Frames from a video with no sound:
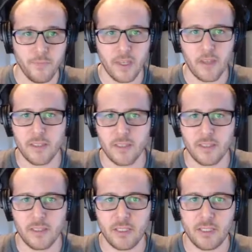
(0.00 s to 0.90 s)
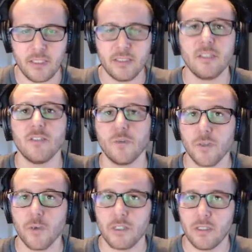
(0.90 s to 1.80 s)
In this instance, we're
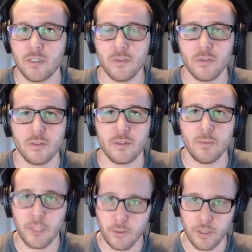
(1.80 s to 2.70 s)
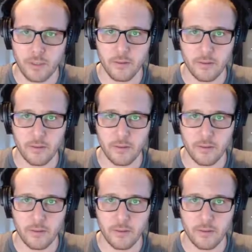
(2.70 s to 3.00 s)
going to use Bitcoin.